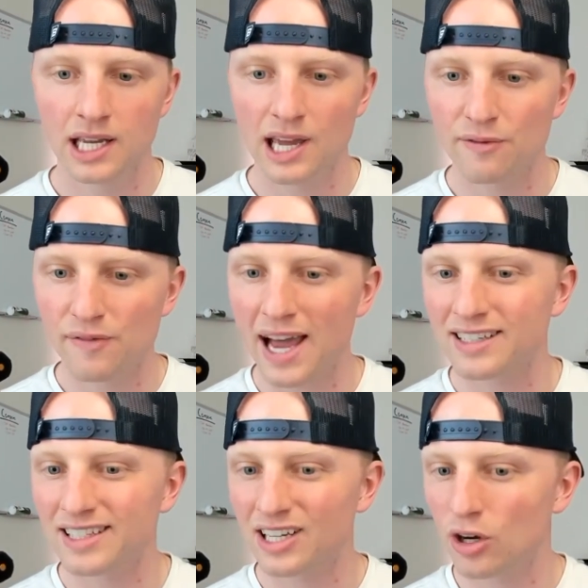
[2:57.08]
In
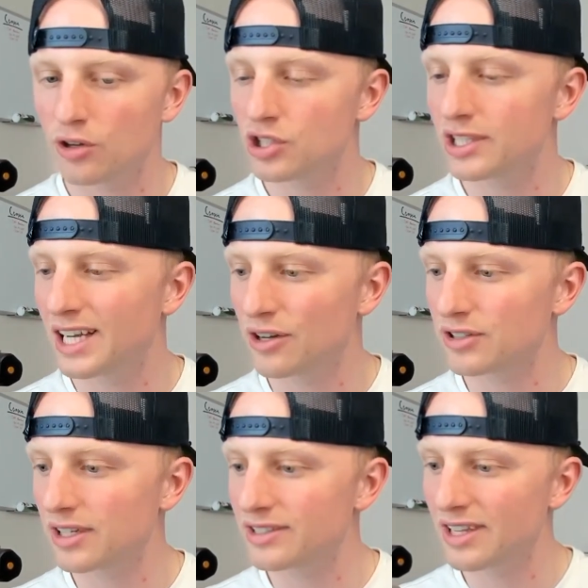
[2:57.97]
fact, psychology
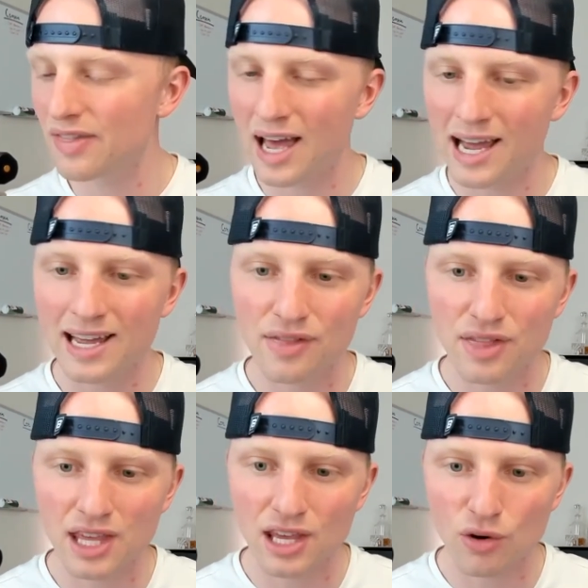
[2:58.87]
tells us that
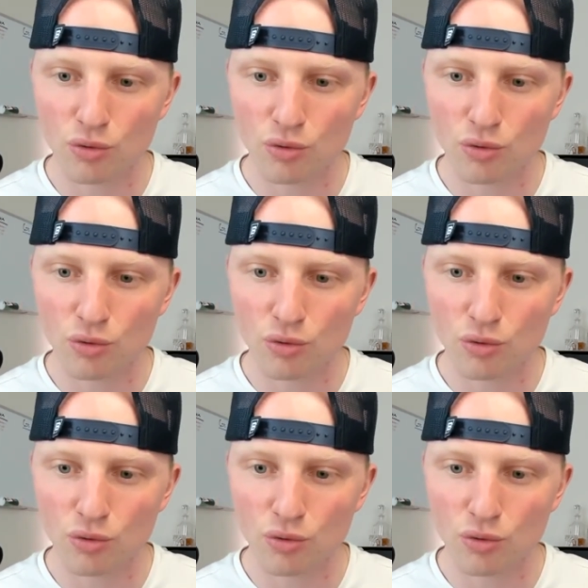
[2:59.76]
the